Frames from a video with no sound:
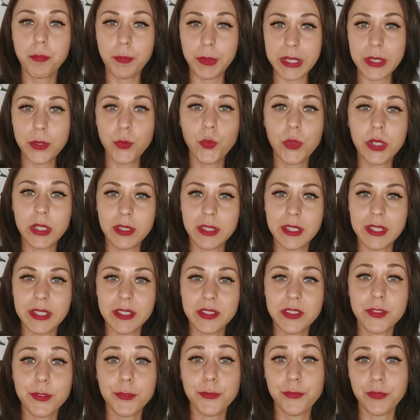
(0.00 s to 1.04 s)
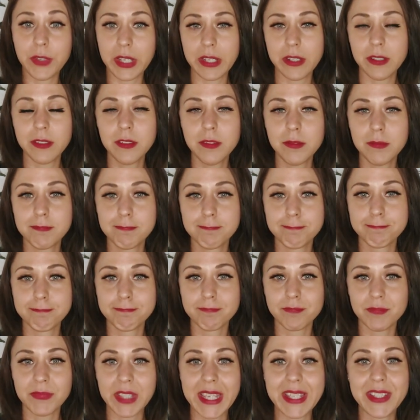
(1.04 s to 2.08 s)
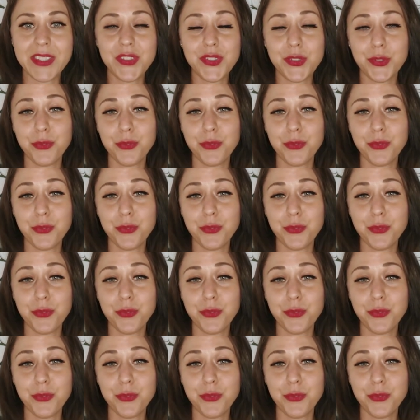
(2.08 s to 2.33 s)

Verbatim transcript: be willing to fail and